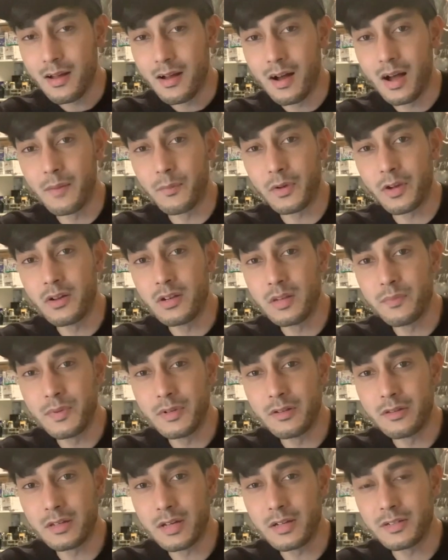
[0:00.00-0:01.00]
I'm going to be
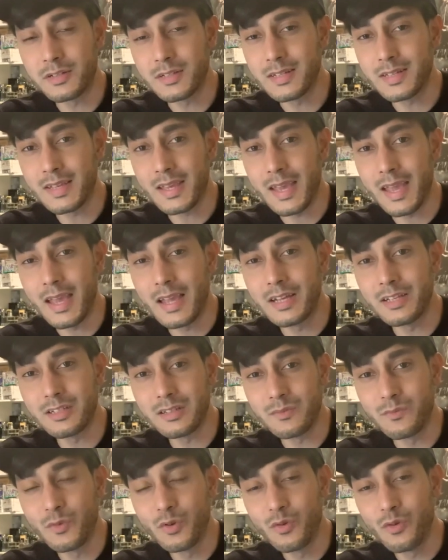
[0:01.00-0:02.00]
discussing a
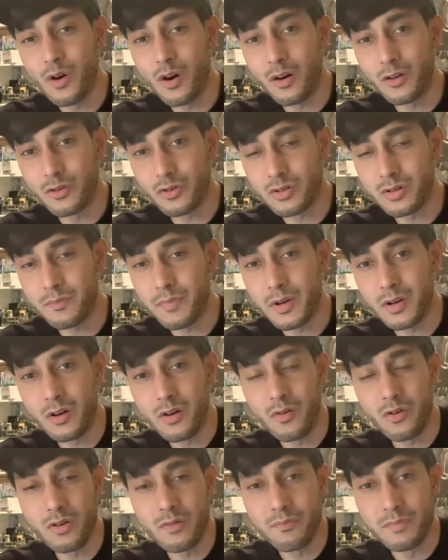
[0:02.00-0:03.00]
small
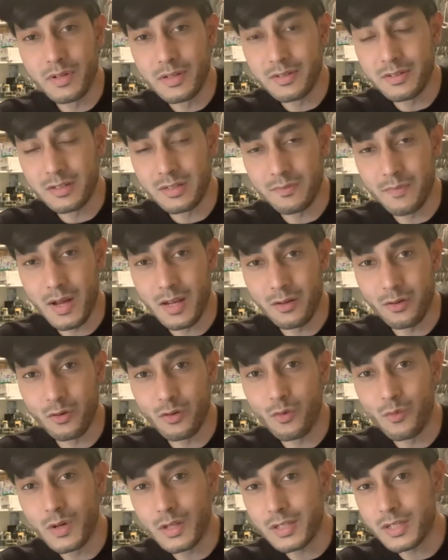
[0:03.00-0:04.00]
entrepreneurial business
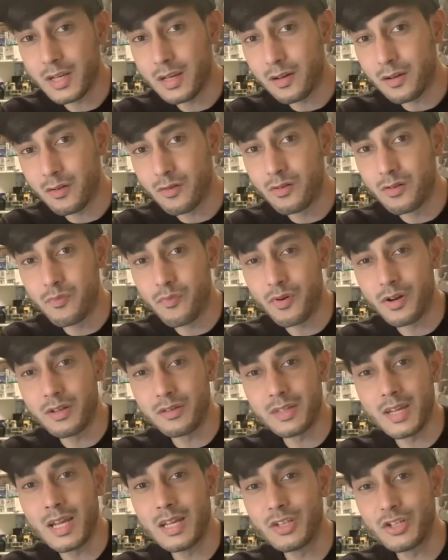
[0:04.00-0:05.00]
manual which
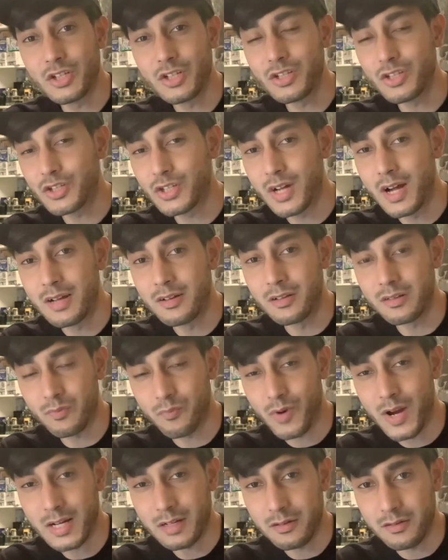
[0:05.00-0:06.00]
incorporates ancient Chinese
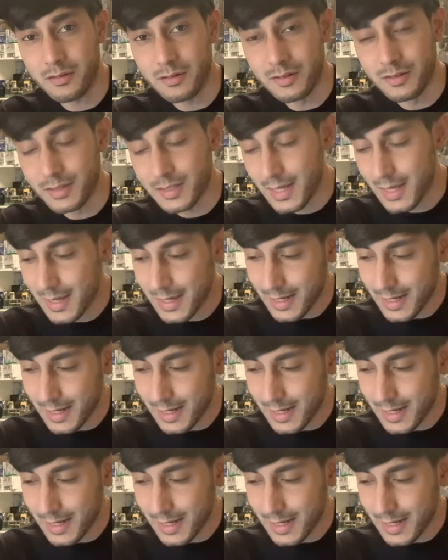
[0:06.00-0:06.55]
practices